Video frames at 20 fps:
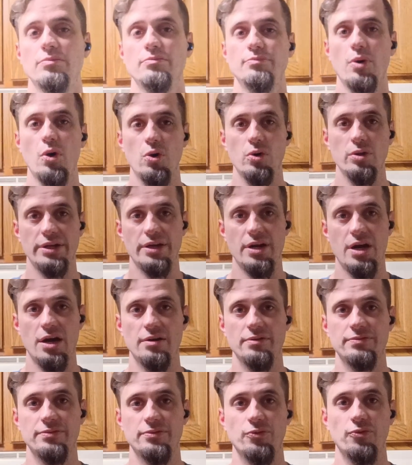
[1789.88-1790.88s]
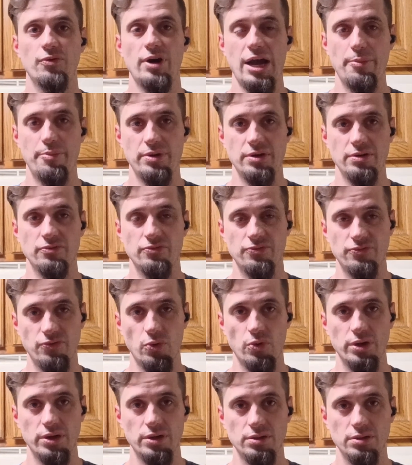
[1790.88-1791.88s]
pull it off, wrap it in
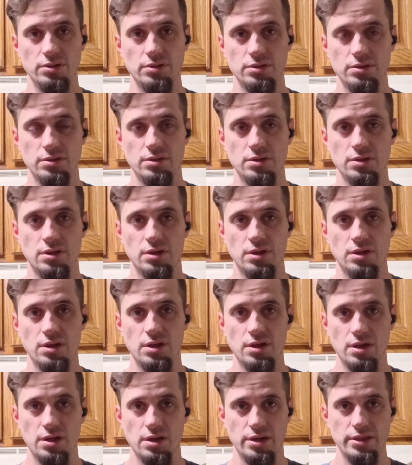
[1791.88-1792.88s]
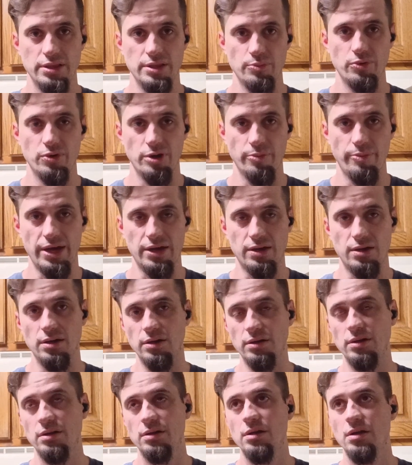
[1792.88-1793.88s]
foil, and then put it back
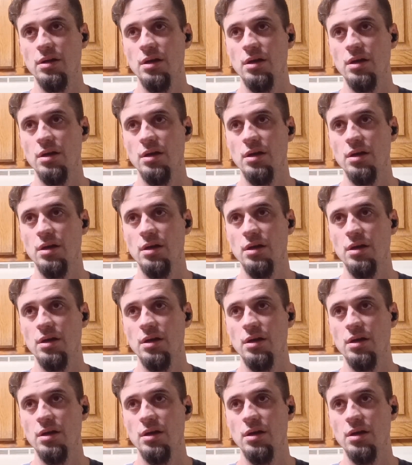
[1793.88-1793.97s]
on.